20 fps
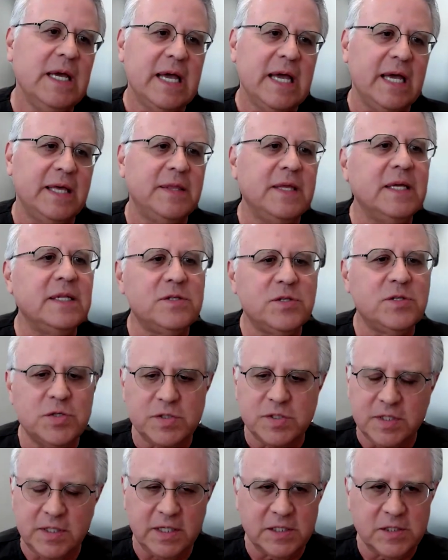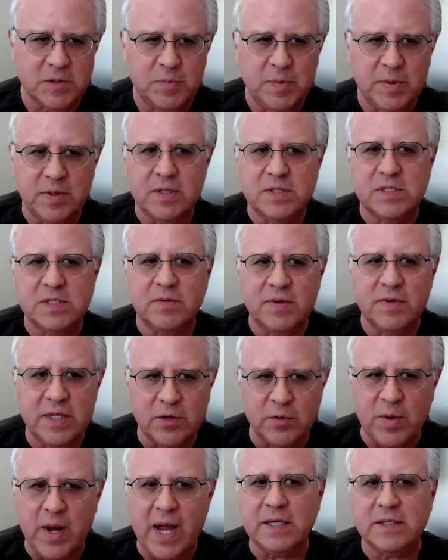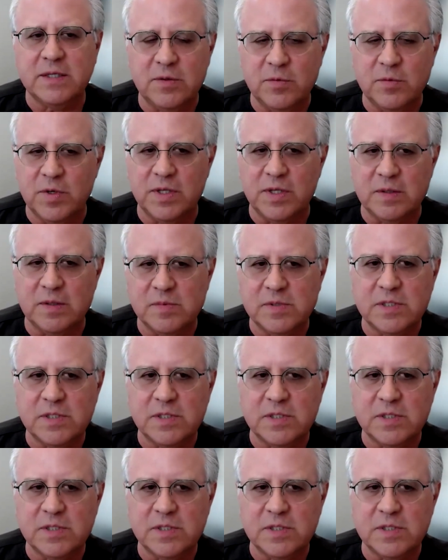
and then just the experience of interacting with them.